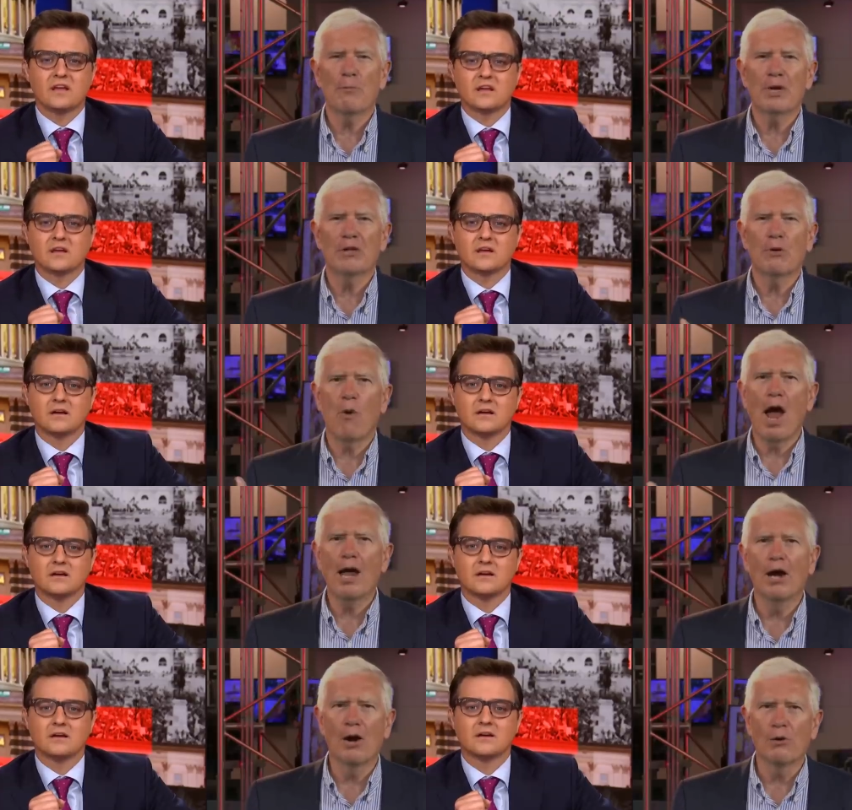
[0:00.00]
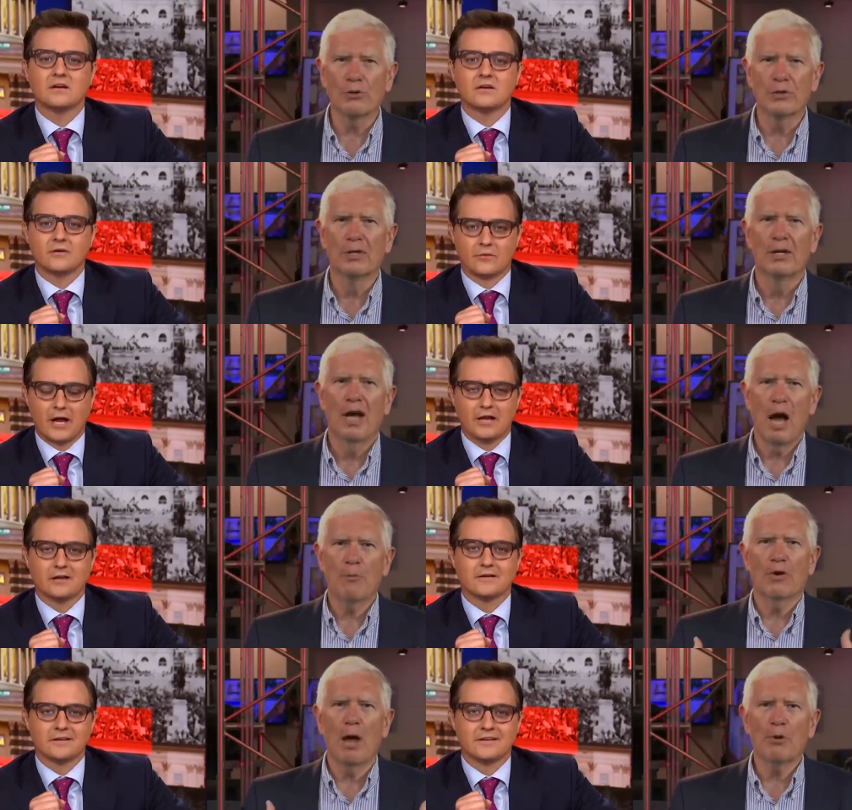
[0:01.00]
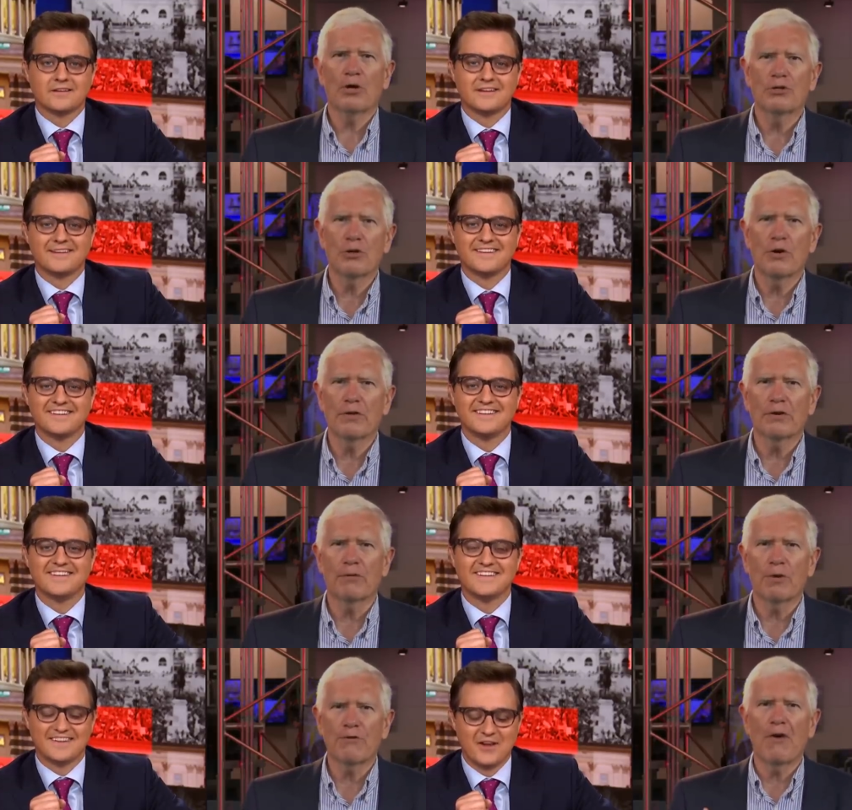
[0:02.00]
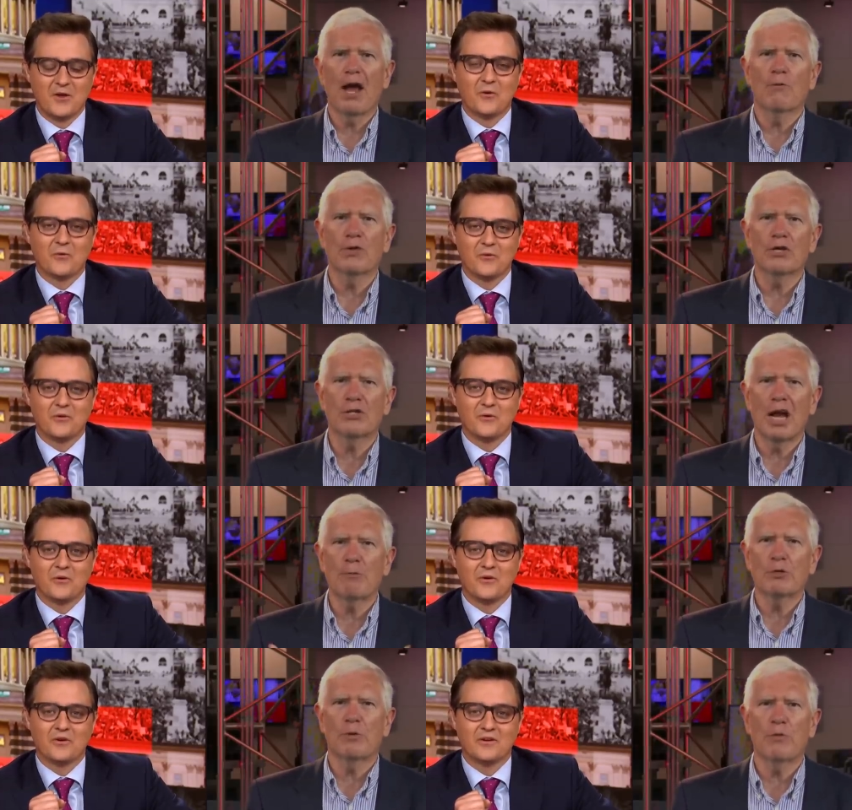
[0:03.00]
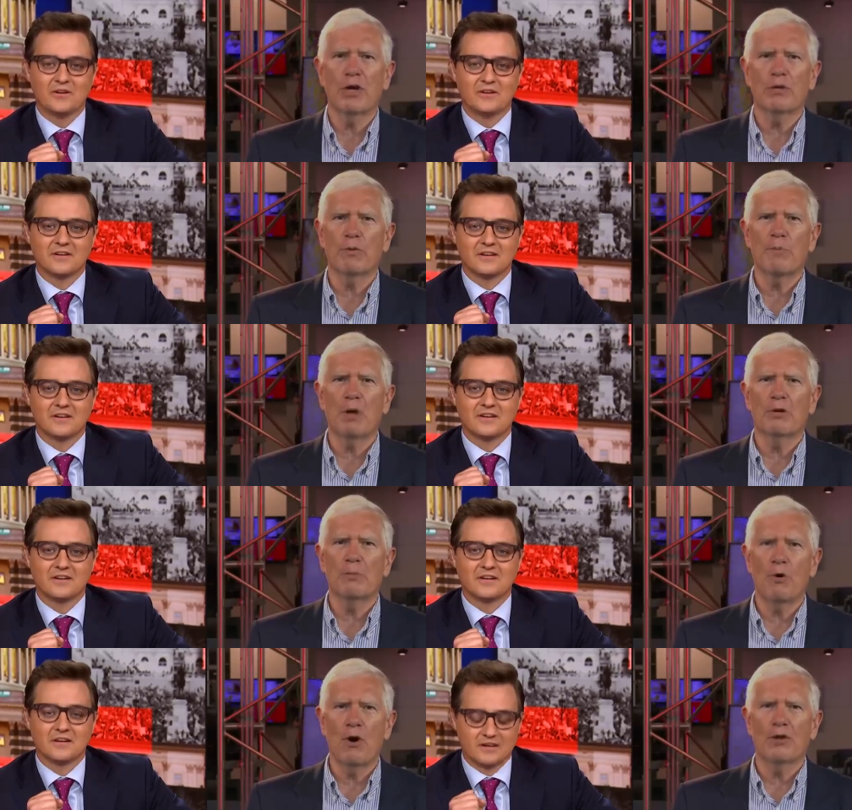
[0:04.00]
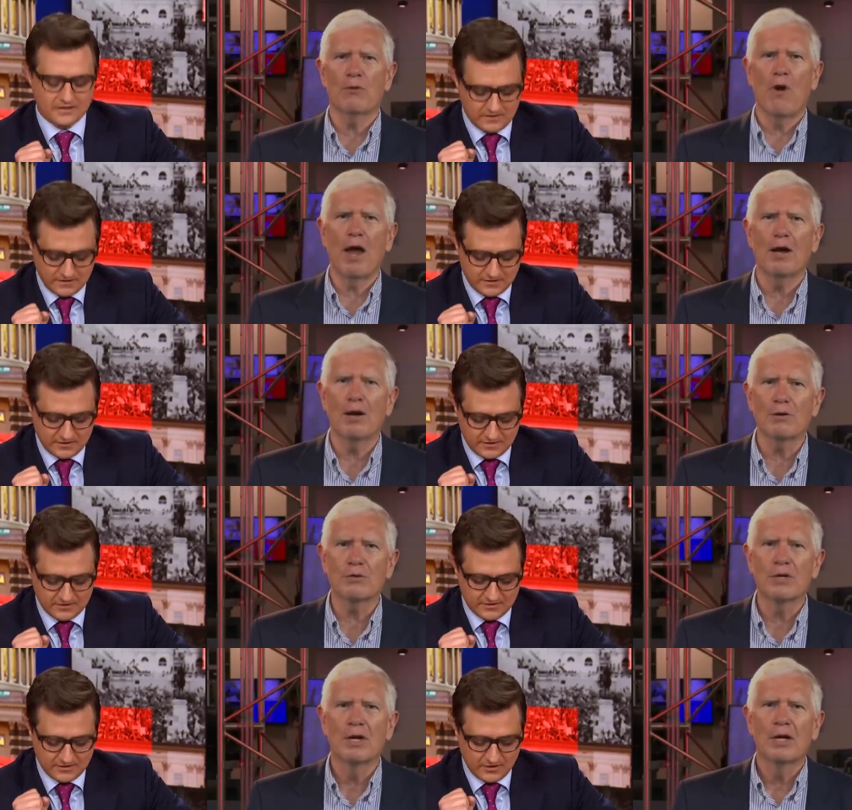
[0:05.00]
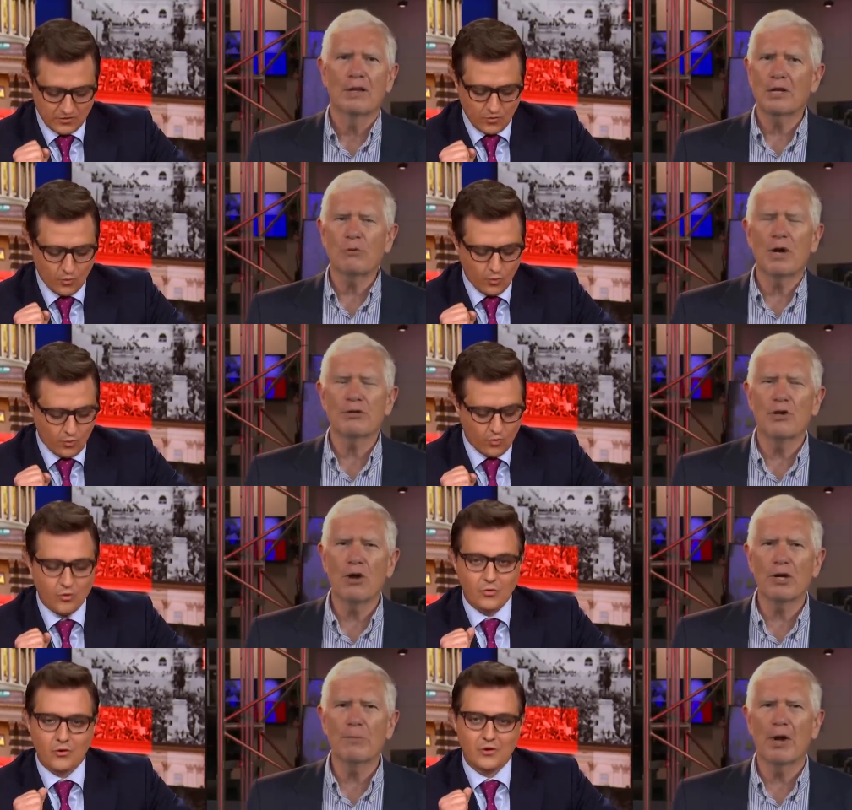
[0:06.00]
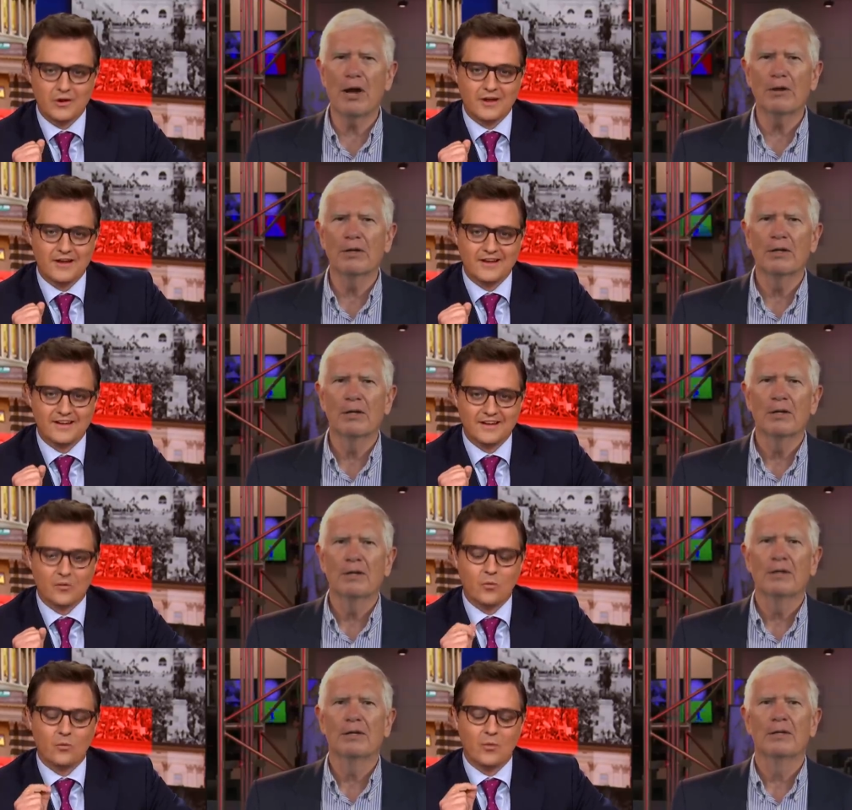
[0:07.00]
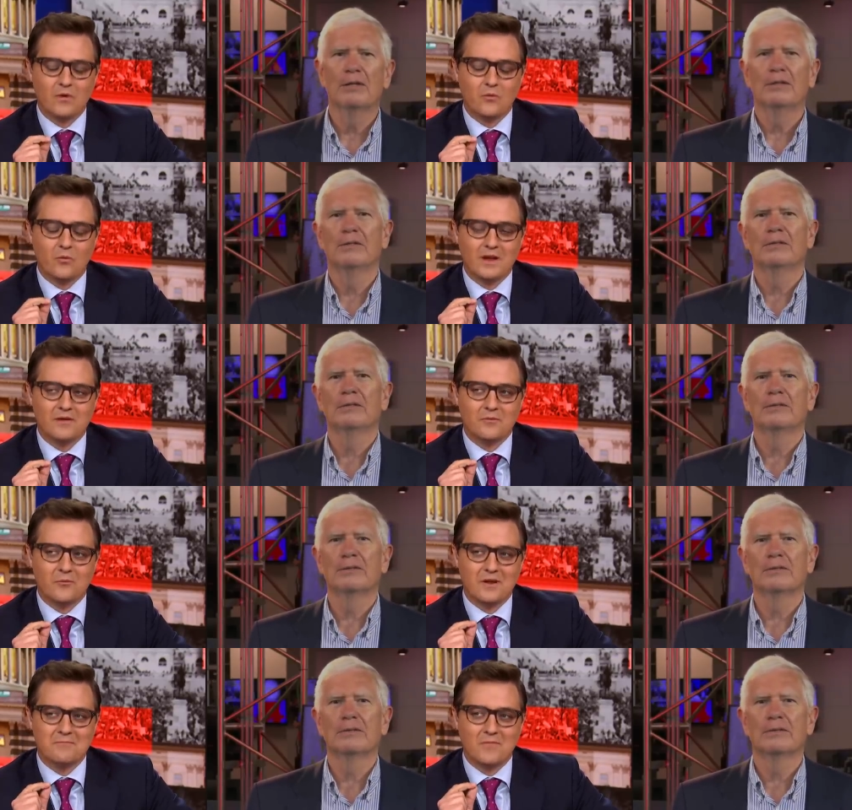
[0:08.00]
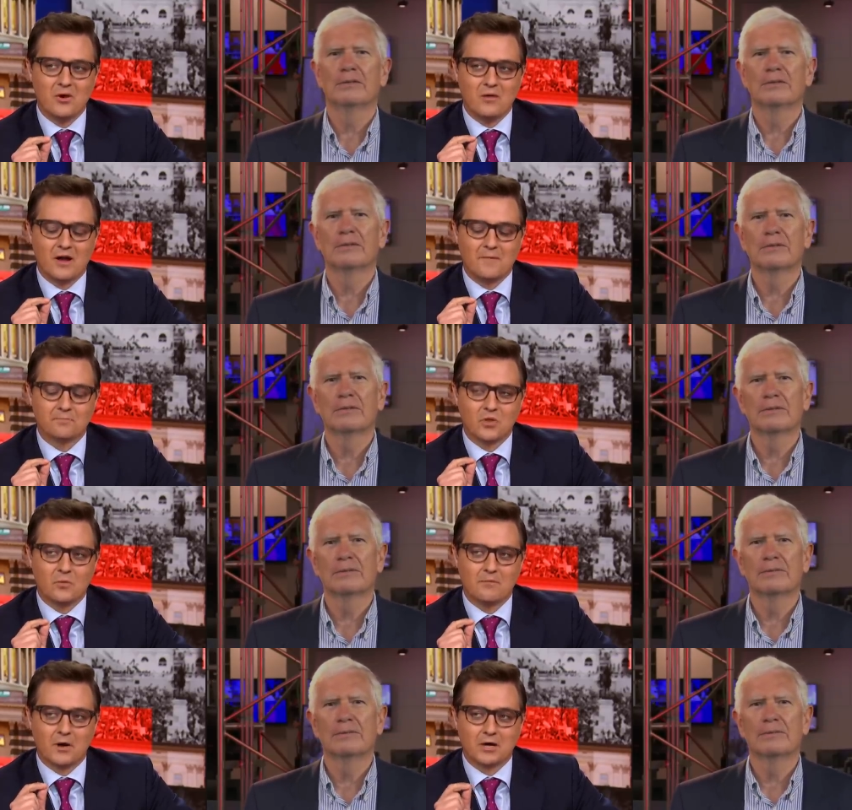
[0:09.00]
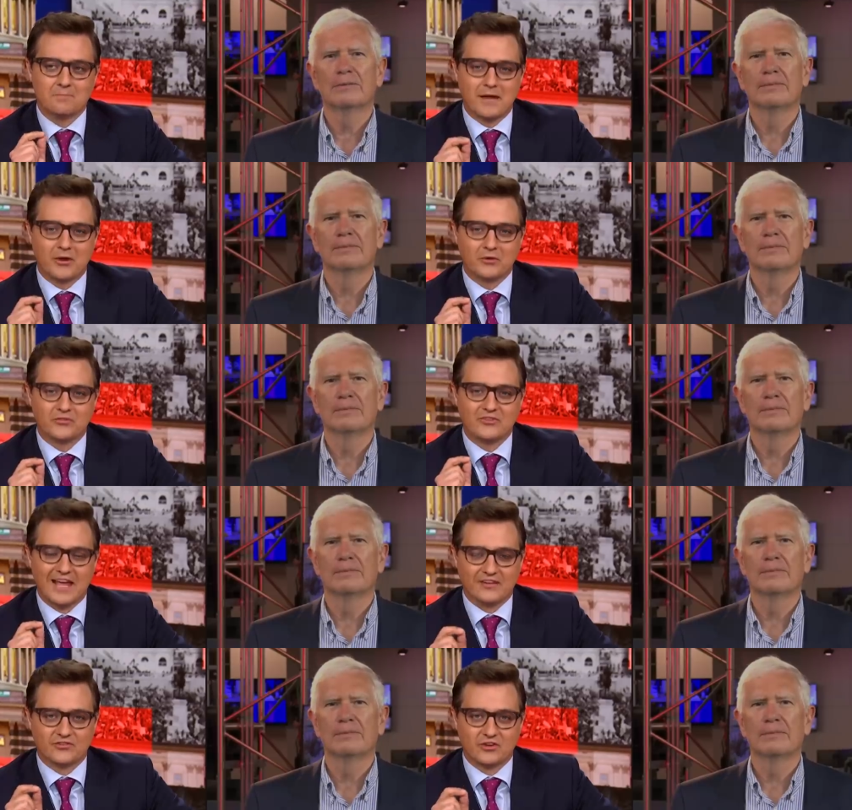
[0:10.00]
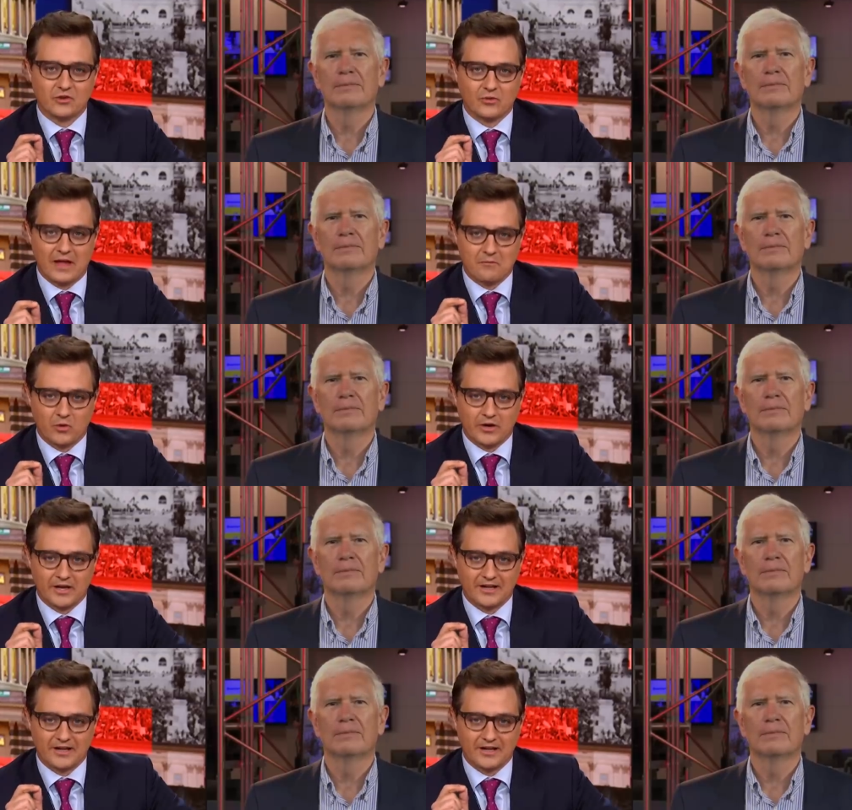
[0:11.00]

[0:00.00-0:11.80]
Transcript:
Speaker 1: beating the RINOs. Right. I'm a, I'm a conservative. We're fighting with the establishment wing of the Republican Party, the RINOs.
Speaker 2: That's what I was talking about. When when when Mo um, when Mark Meadows texted you that morning,